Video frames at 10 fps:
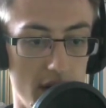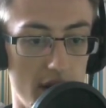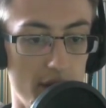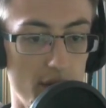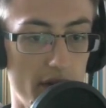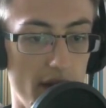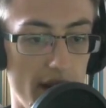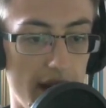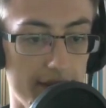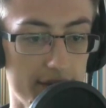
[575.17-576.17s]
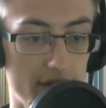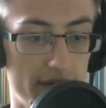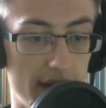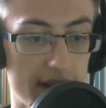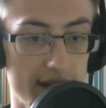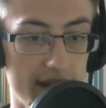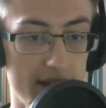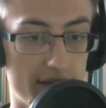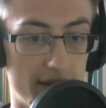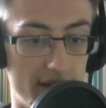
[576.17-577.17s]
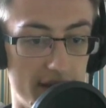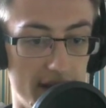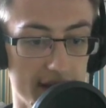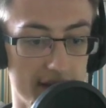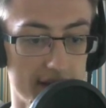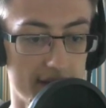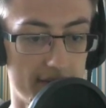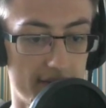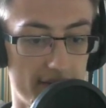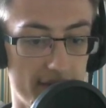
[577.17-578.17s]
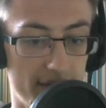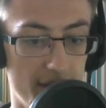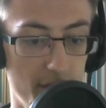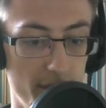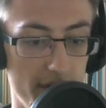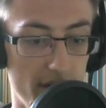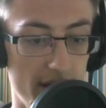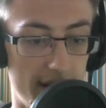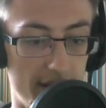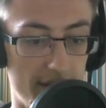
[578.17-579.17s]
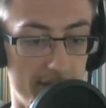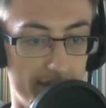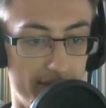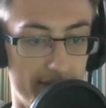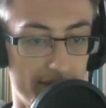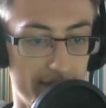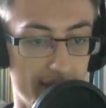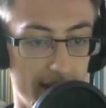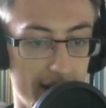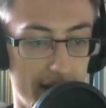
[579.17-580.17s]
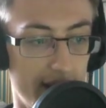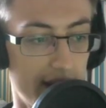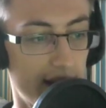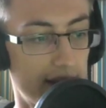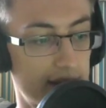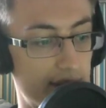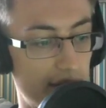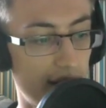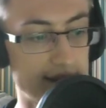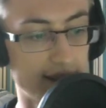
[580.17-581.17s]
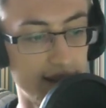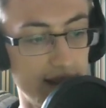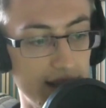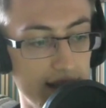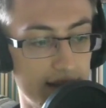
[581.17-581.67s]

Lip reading: You are right, After Effects is for effects. You would be right in that one. Surprisingly, eh?